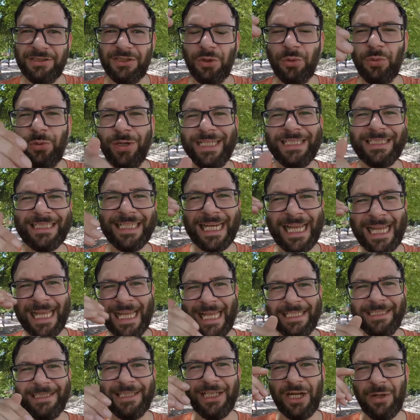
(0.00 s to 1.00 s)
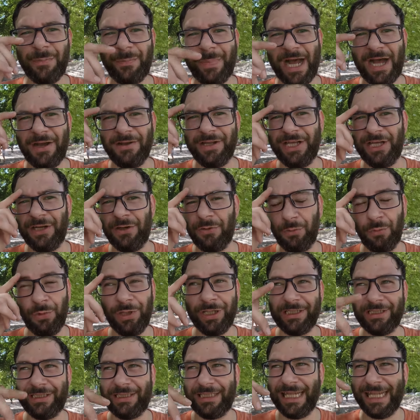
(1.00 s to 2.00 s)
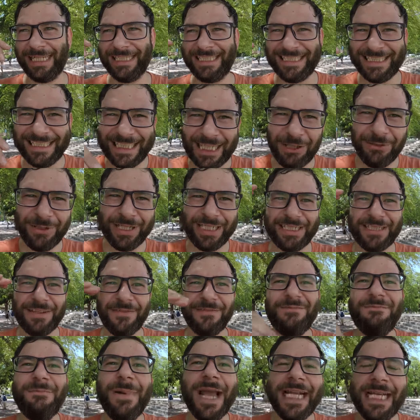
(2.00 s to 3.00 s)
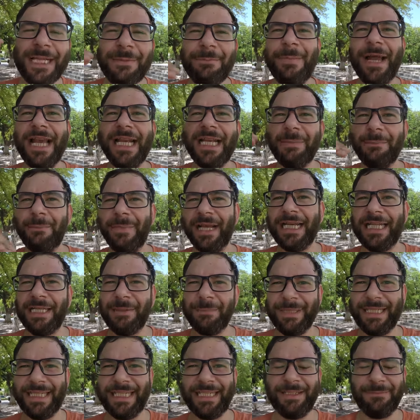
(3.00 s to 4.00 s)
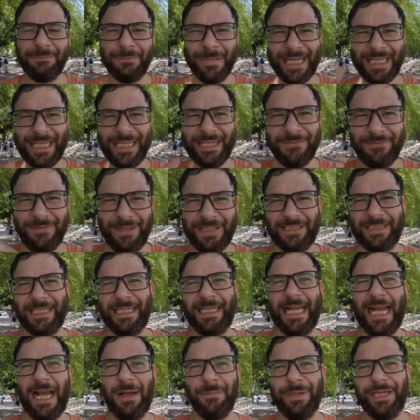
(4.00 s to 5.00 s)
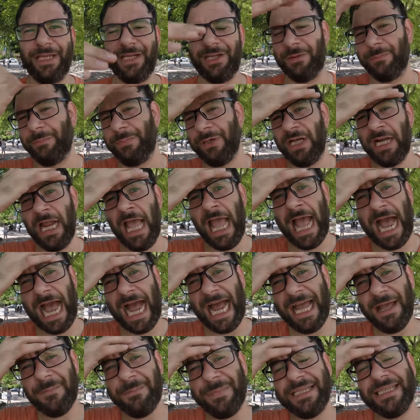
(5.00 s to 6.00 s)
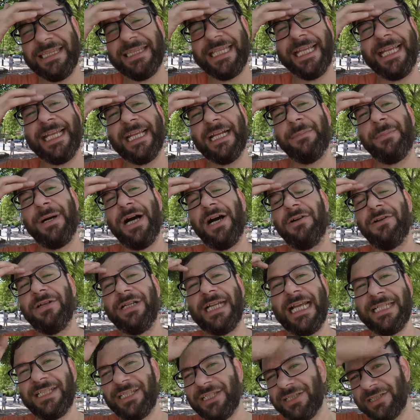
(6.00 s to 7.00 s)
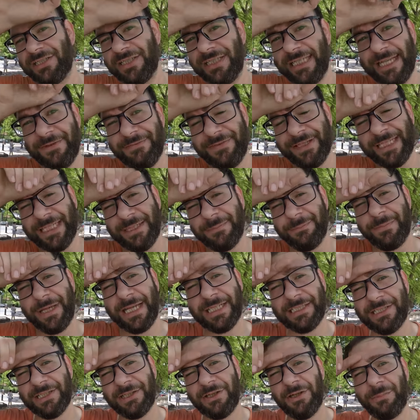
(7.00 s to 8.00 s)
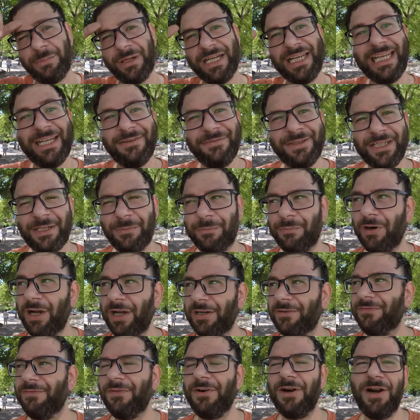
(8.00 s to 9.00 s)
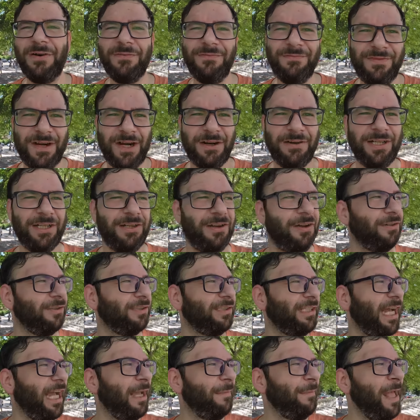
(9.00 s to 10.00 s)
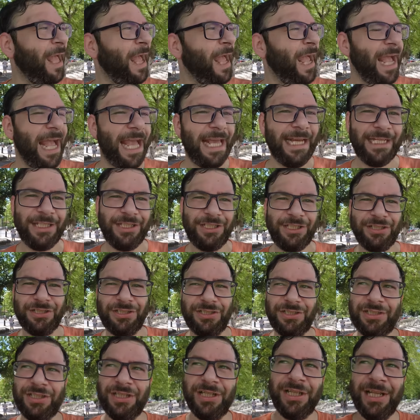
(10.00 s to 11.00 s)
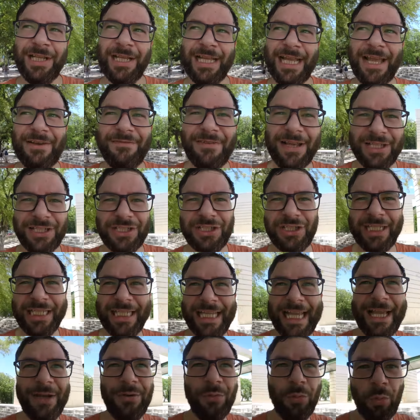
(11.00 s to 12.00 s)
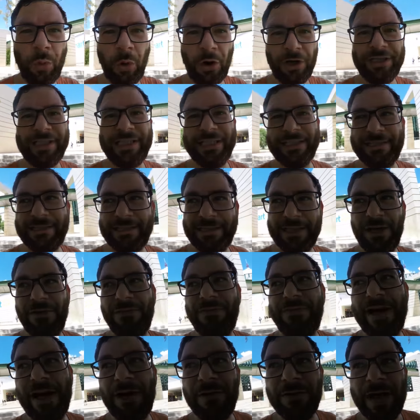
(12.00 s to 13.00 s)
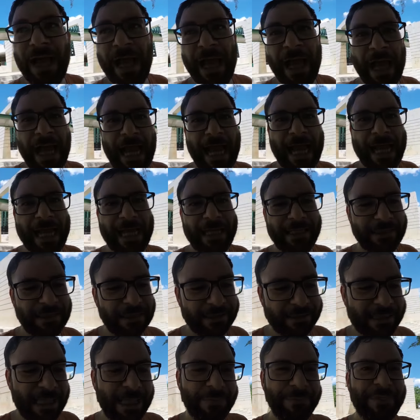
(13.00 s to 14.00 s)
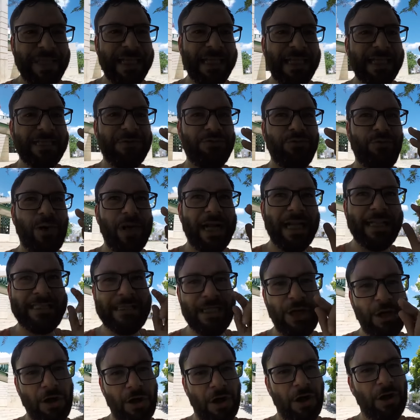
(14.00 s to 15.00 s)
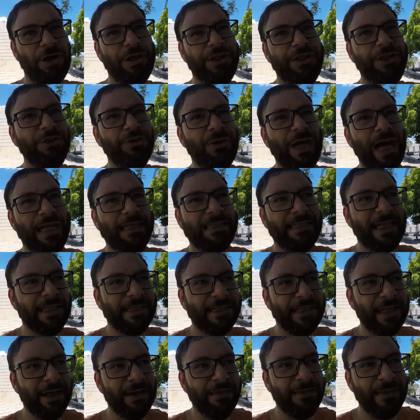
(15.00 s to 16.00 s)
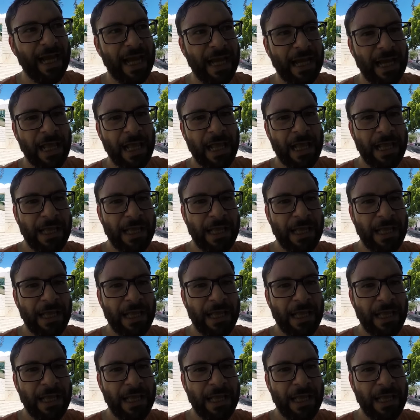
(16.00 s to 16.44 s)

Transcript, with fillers: the reason I ended up out here was a series of many, many, many, many, many events that got me here. But I have been thinking about not just living in Mexico, but living abroad for a very long time. And it just, eventually, it worked itself out. And the same thing is what I tell all of you guys out there that